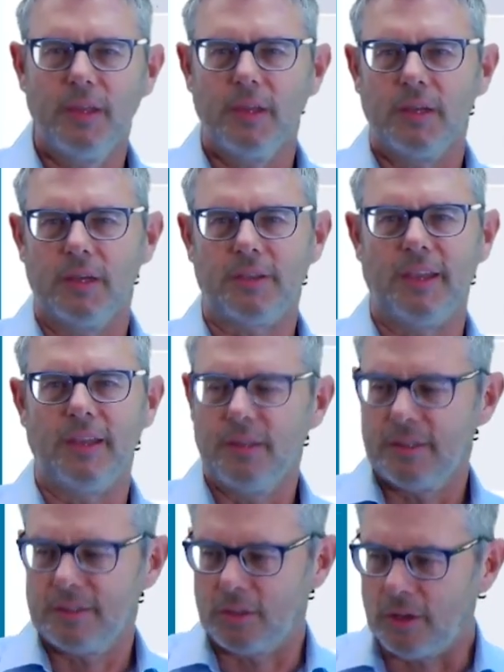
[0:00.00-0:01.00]
Okay,
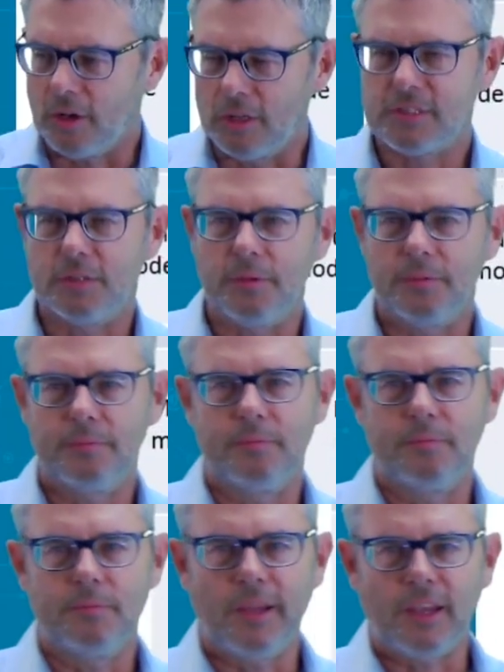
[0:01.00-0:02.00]
so also
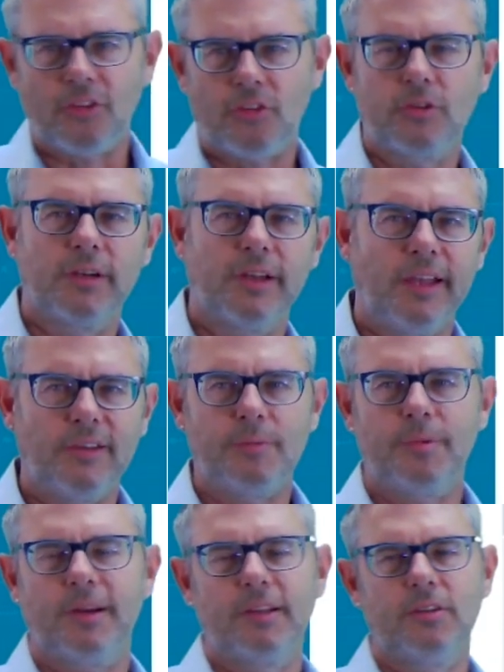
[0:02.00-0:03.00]
make sure
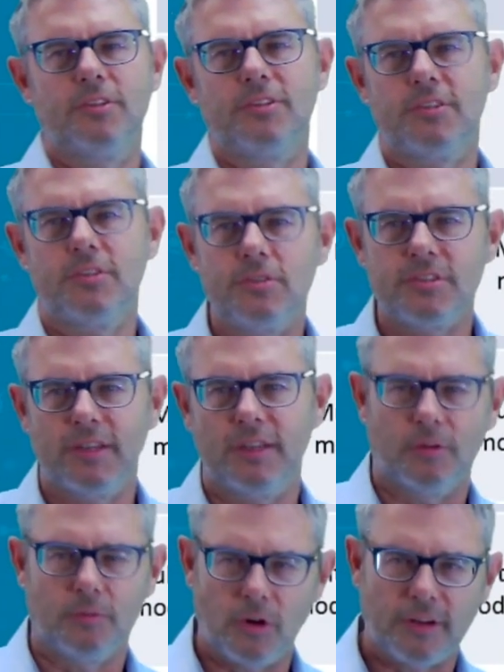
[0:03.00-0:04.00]
everybody who is using
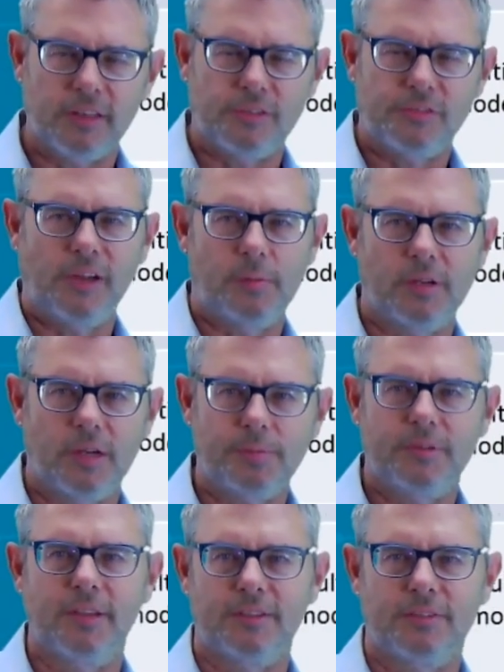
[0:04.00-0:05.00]
or working on fiber
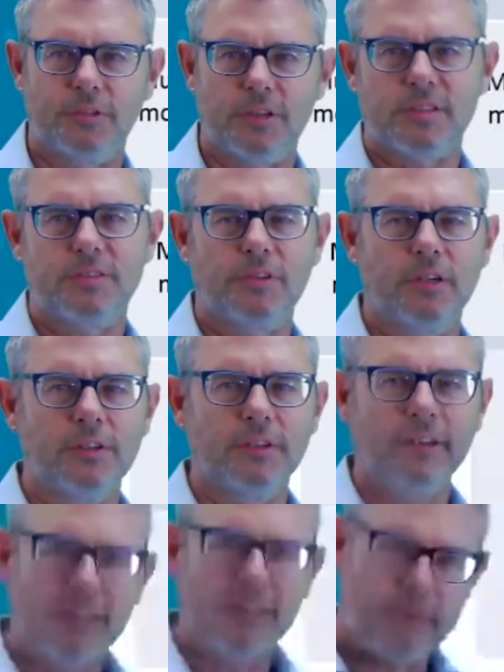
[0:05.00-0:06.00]
optics, first of all, you
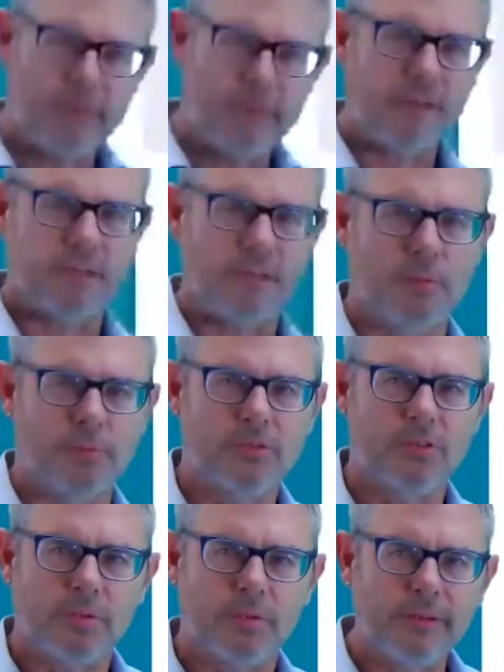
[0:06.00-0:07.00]
need a microscope
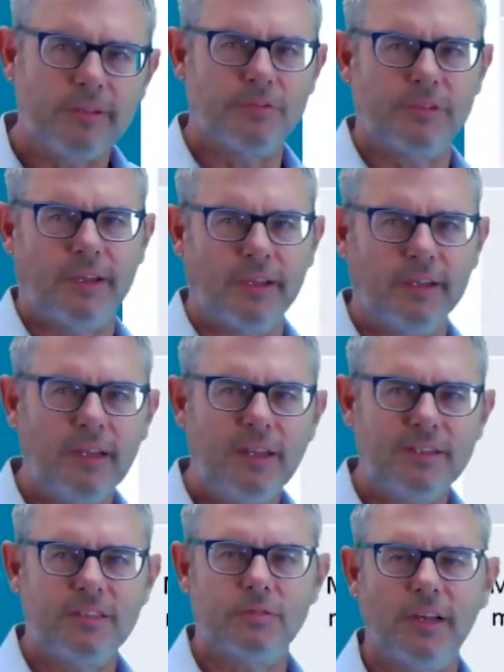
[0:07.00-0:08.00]
to quantify,
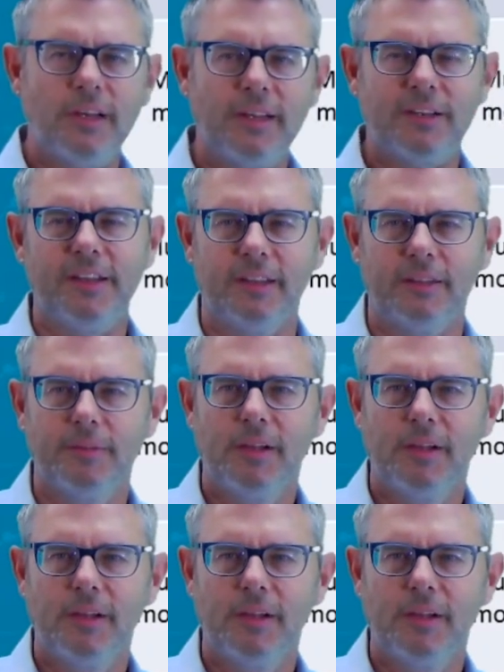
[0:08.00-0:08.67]
is it really clean?